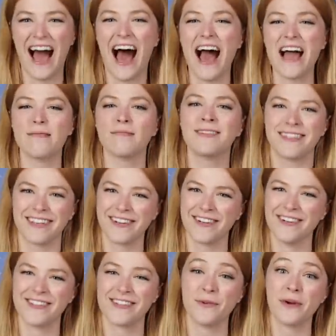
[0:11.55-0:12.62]
I'm
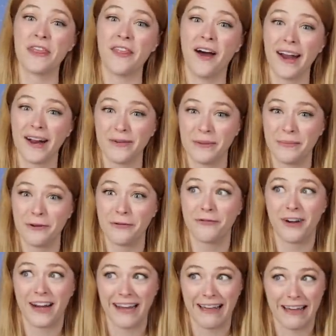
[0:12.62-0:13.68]
single, so we thought it would be
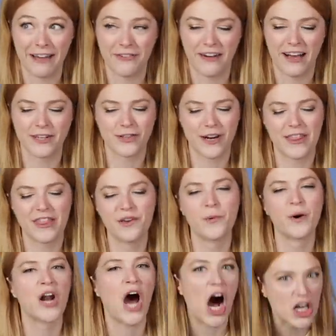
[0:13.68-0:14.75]
funny if I tried the
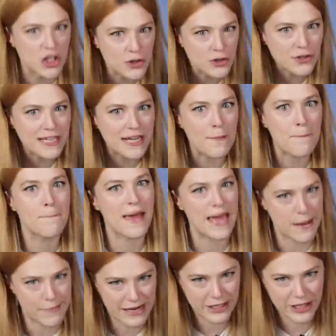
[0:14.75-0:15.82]
100
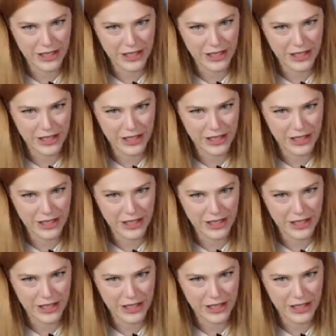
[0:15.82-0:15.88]
baby